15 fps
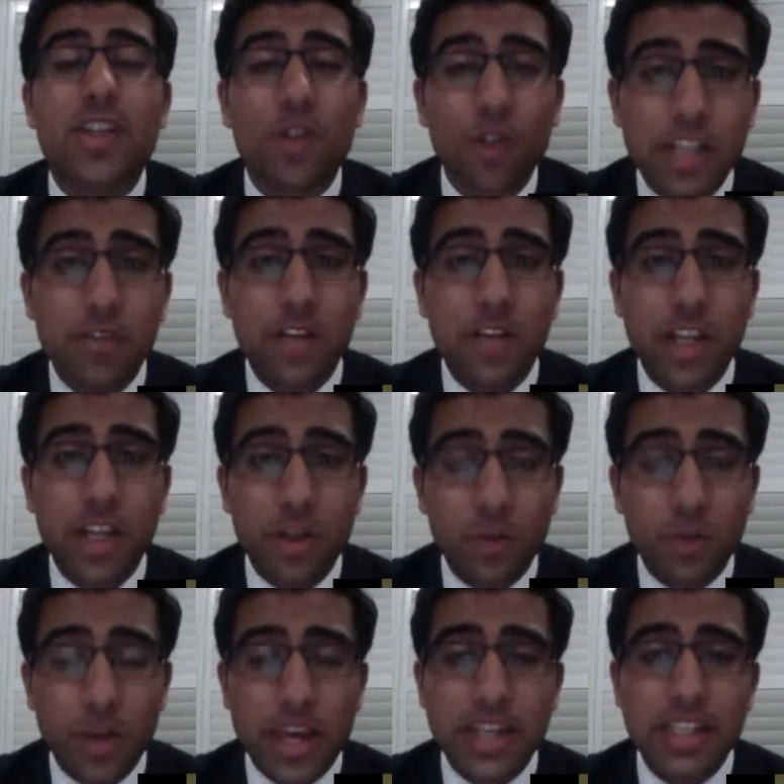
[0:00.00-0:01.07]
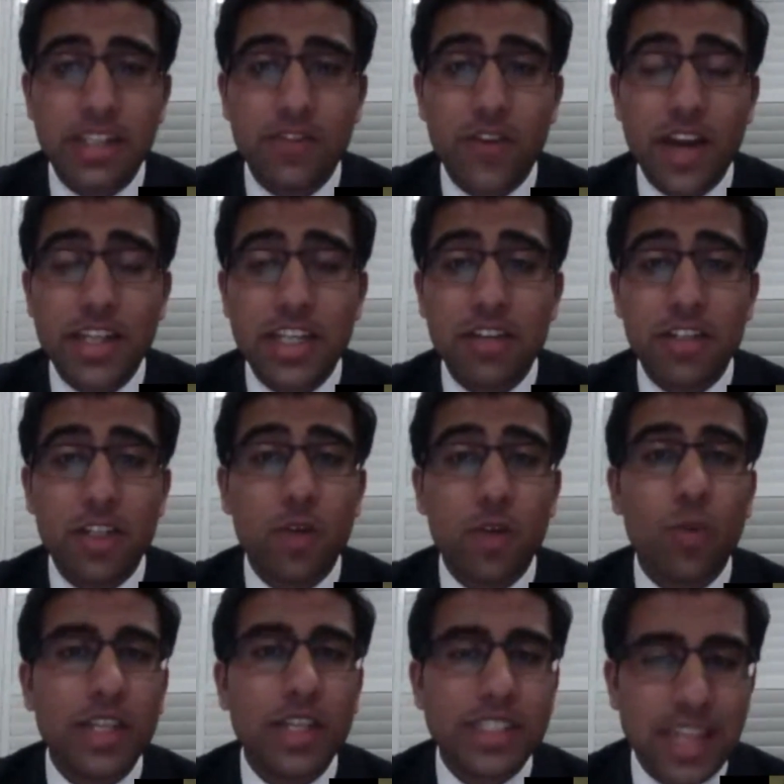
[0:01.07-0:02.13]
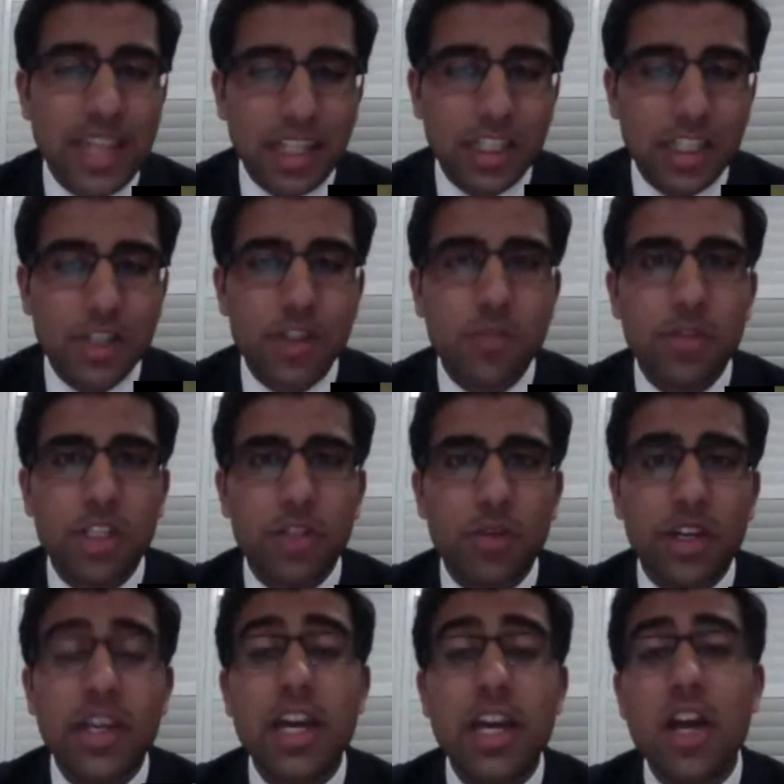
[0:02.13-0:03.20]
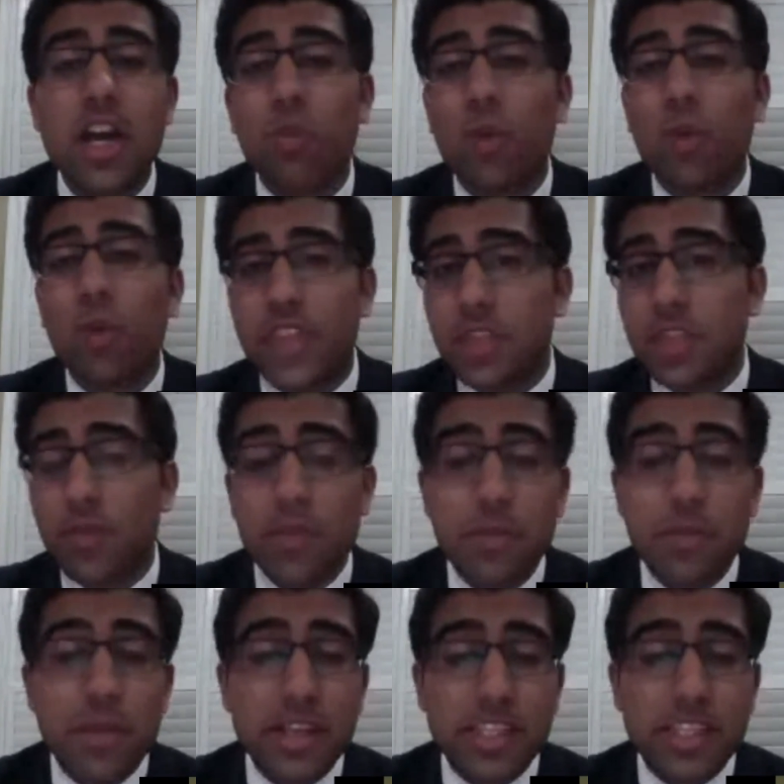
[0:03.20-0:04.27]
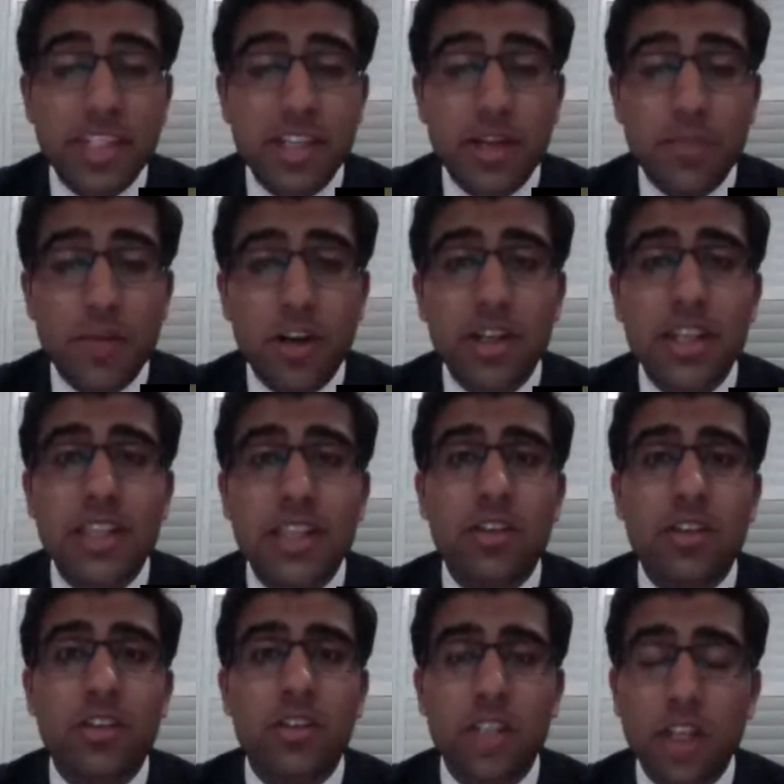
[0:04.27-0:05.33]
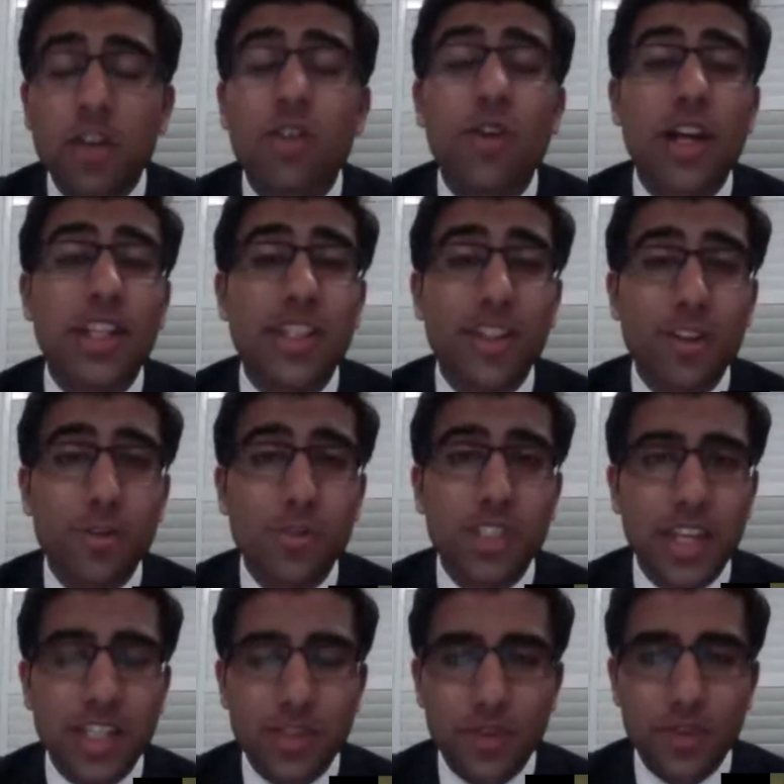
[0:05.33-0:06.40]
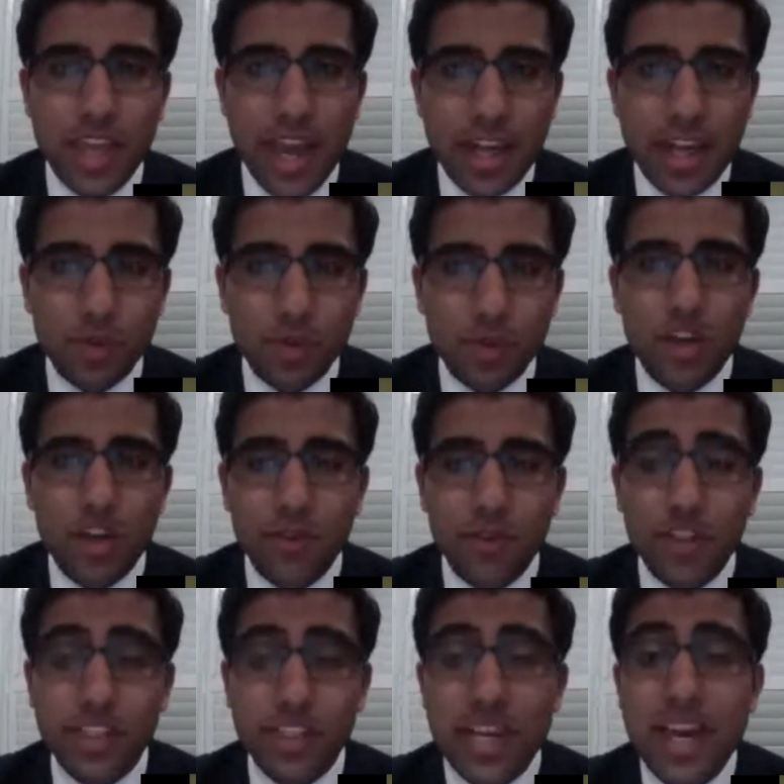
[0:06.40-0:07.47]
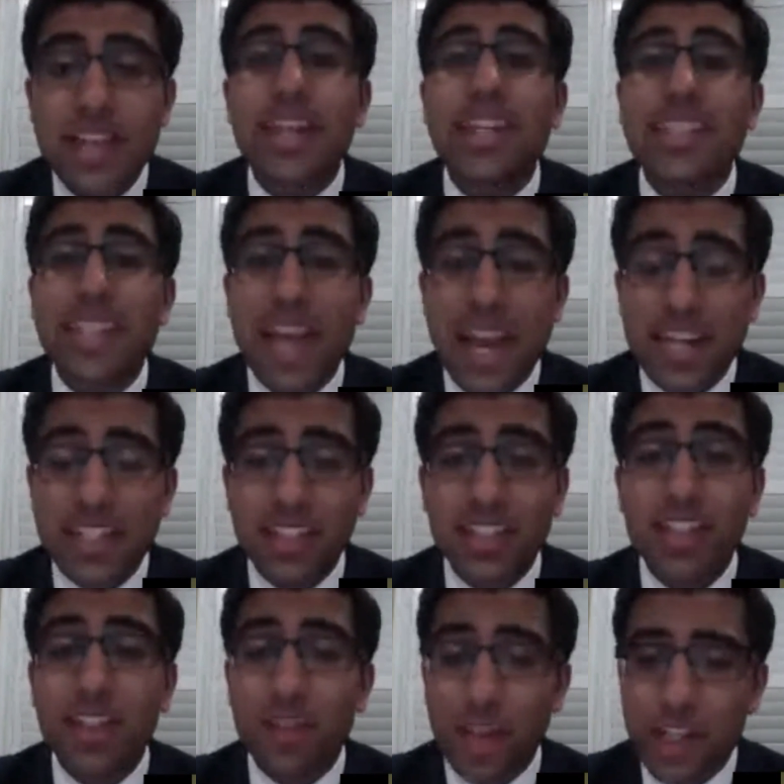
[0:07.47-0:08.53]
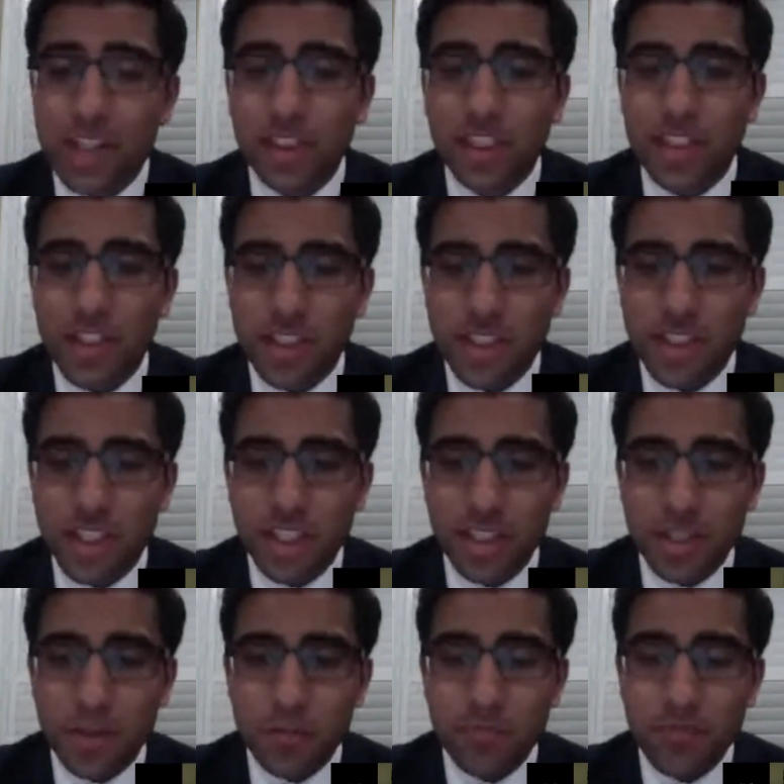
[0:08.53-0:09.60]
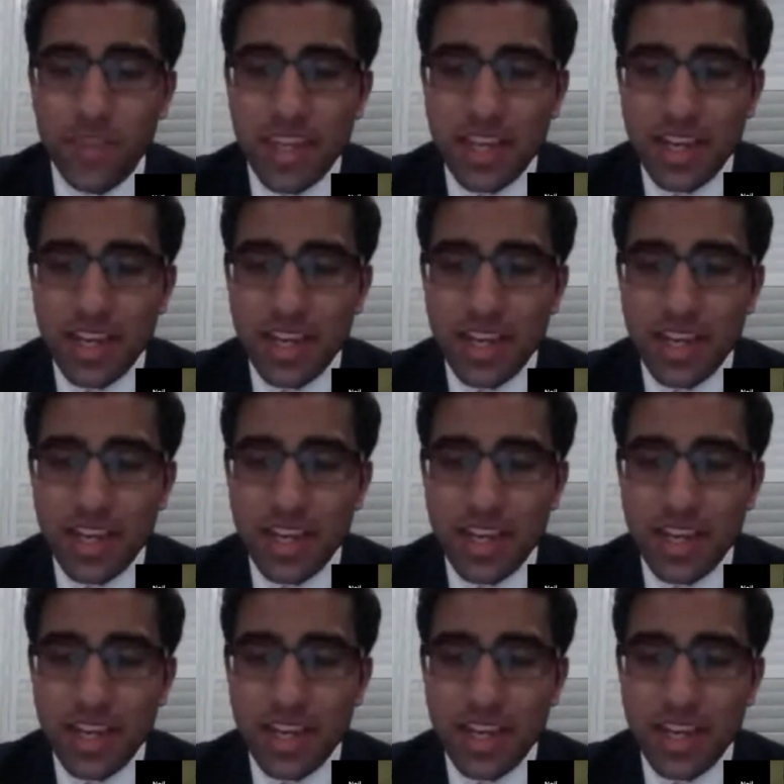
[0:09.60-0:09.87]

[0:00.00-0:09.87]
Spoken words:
That's a great, great way to find out, what exactly you should be doing, what things you might be messing up on, and then, correcting those mistakes for the actual conference. That is excellent. Congratulations to you.